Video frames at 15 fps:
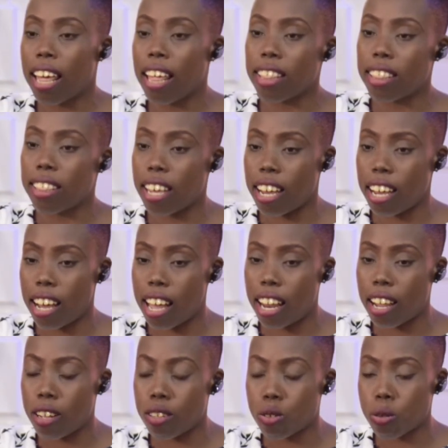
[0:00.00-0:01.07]
they are
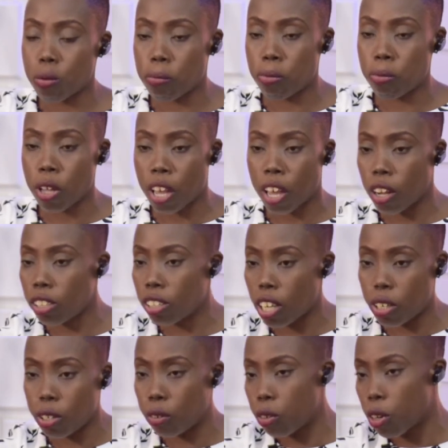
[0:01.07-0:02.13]
allowed to play under
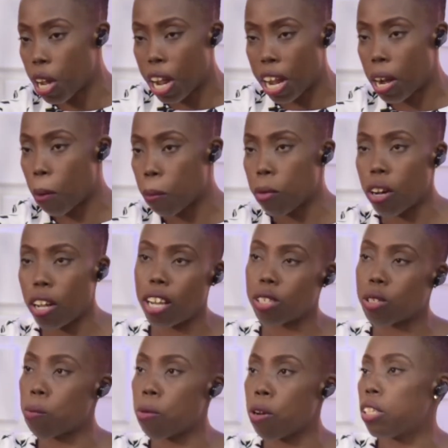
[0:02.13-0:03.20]
the rain, I'm not allowed
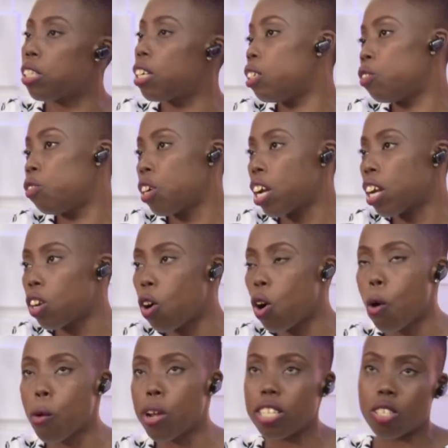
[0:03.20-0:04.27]
to play under the rain,
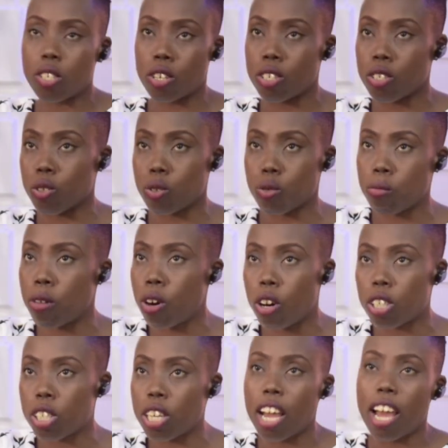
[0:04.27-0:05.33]
or when the sun is too
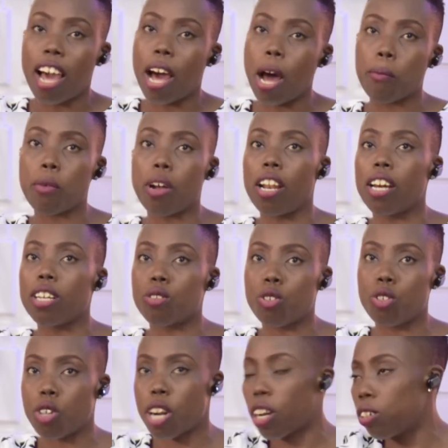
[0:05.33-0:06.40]
much, I'm not allowed to
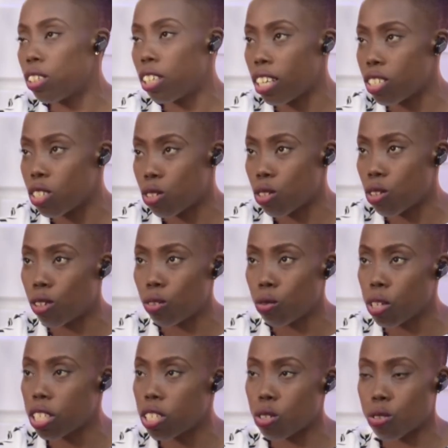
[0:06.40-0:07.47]
trek under the sun
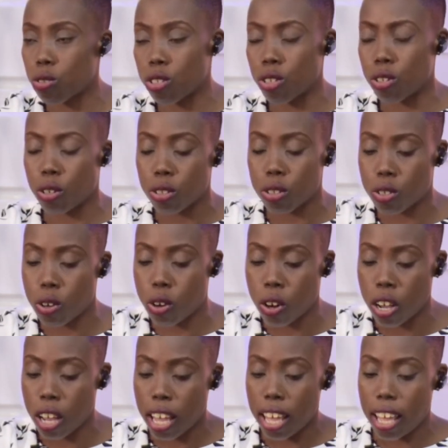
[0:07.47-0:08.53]
when it's too, So
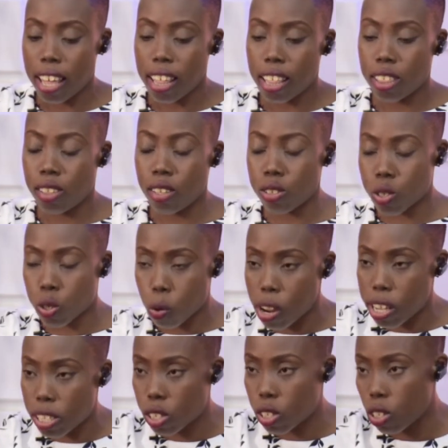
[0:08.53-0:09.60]
those
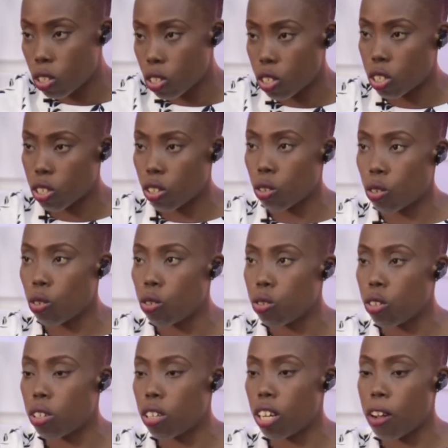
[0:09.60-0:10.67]
questions,
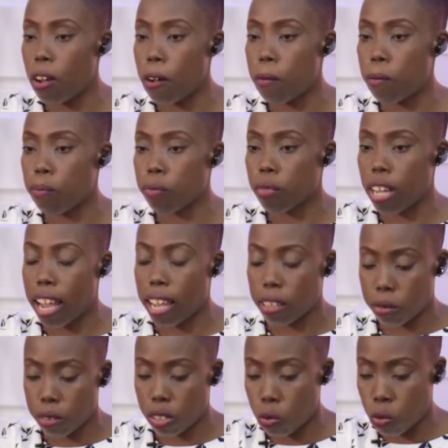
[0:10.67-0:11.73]

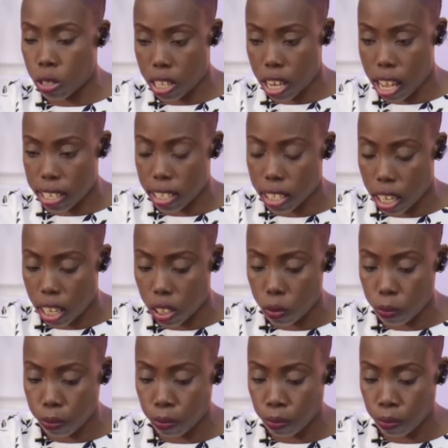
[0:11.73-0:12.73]
I was asking,